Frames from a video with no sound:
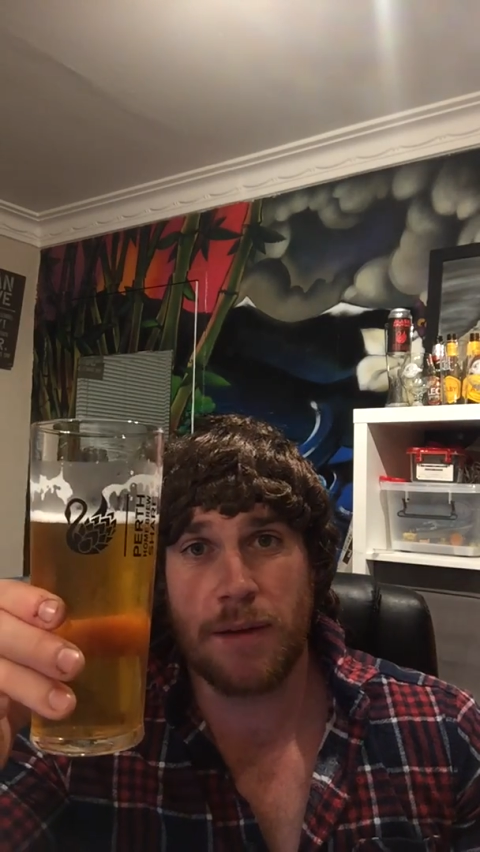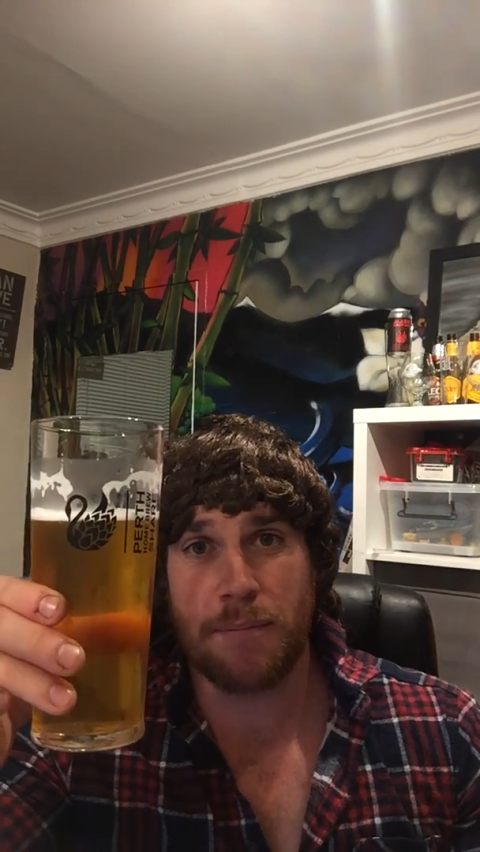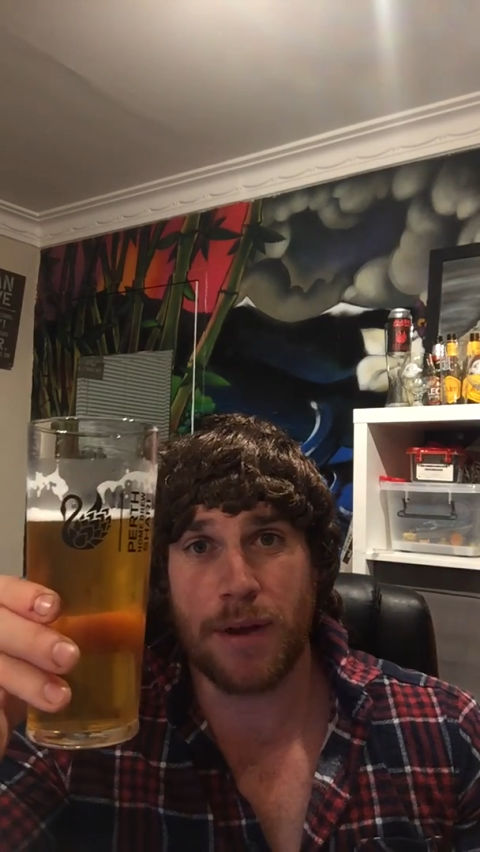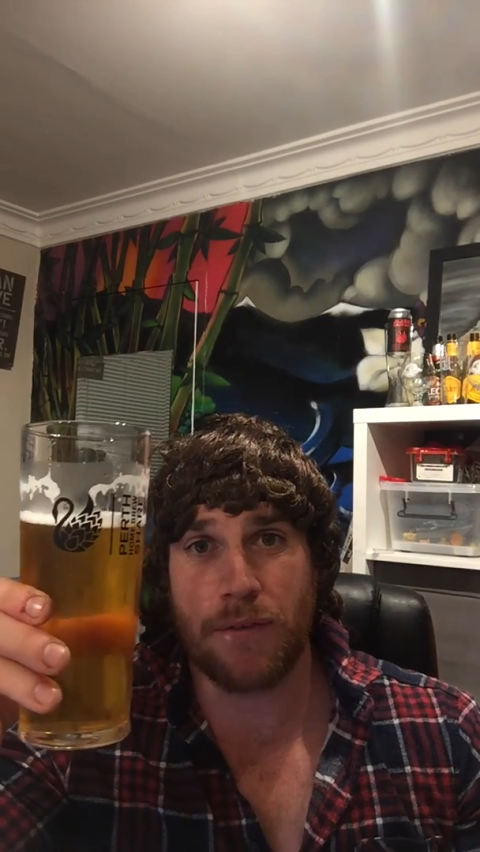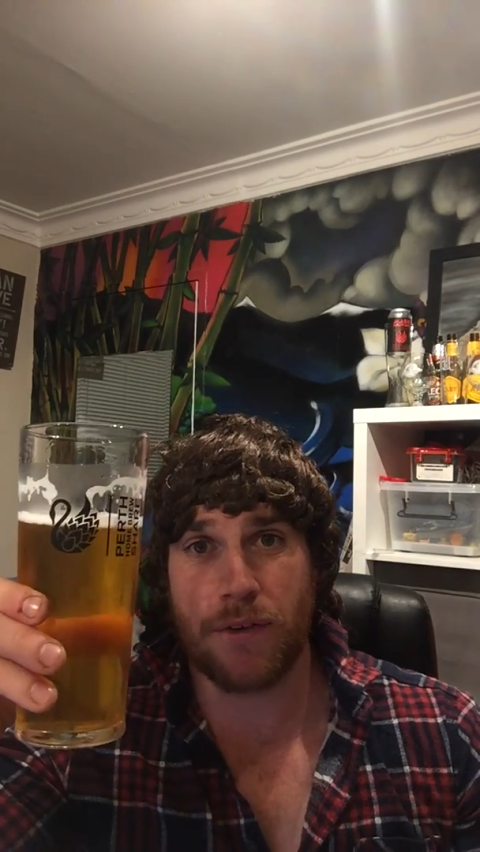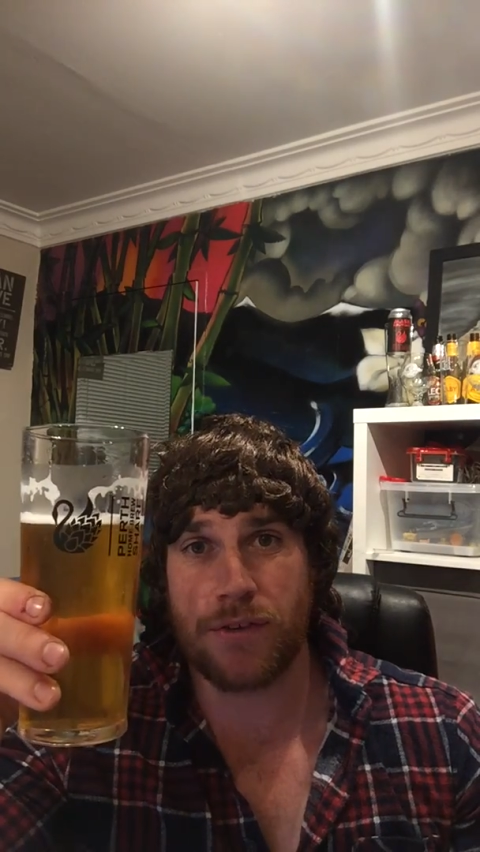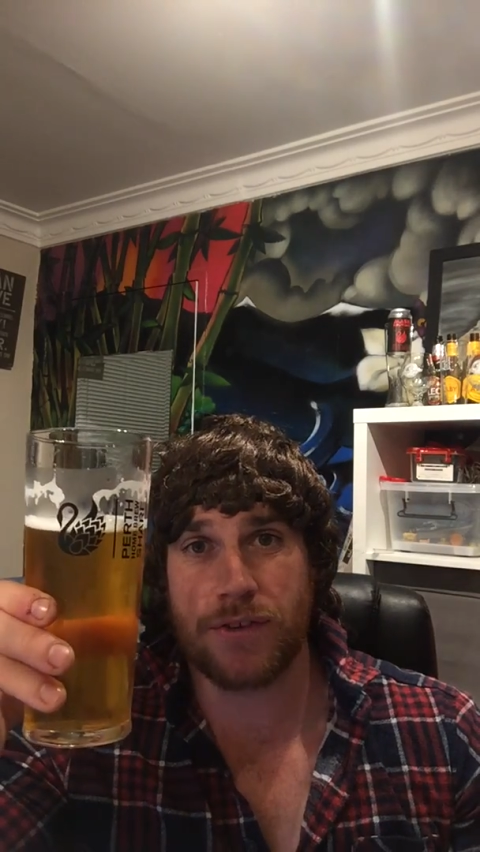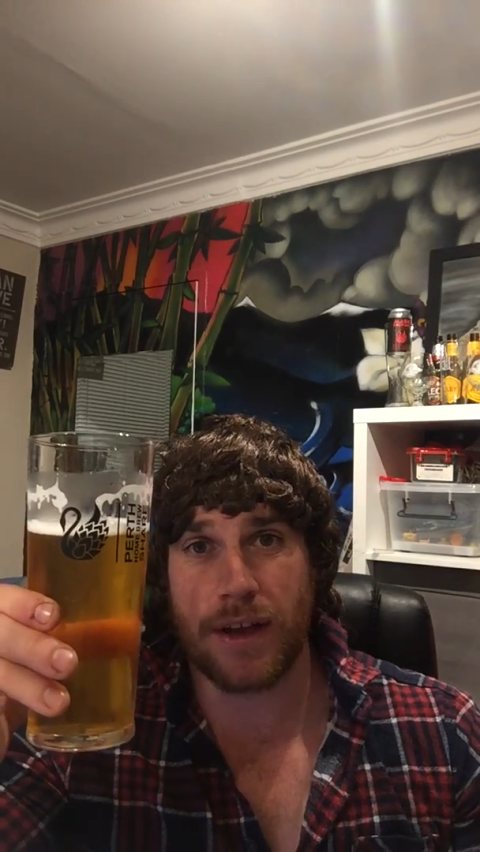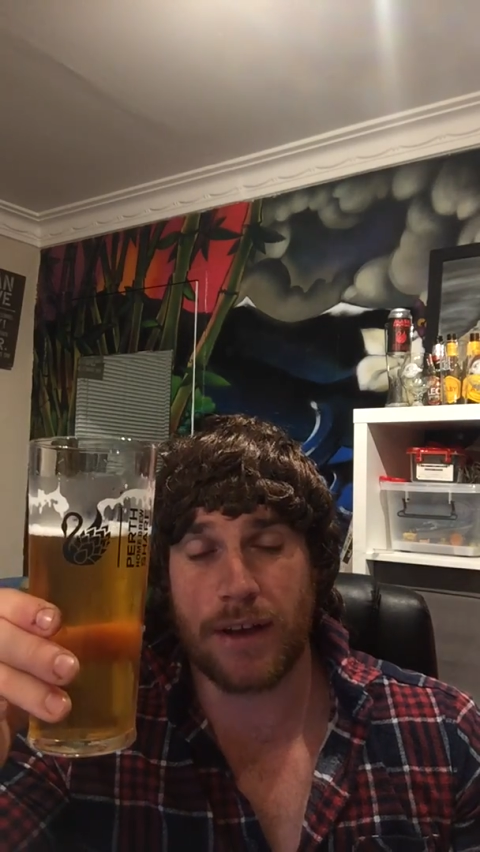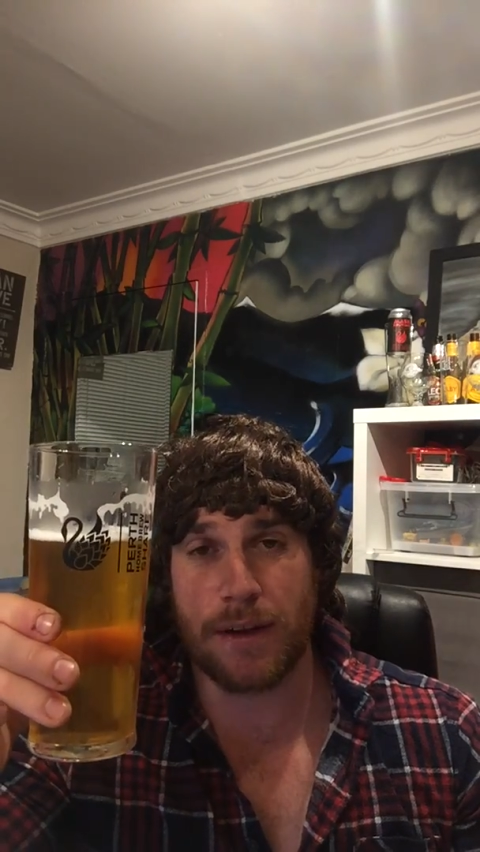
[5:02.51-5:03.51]
But if I was
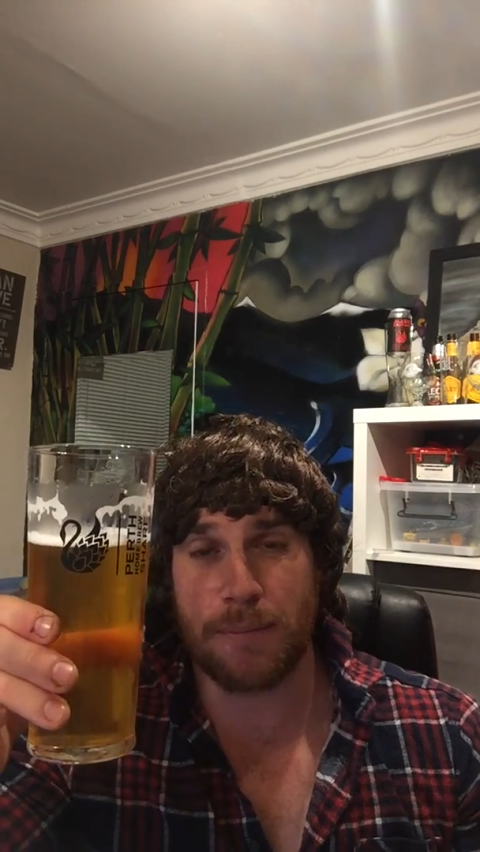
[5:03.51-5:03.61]
stuck in a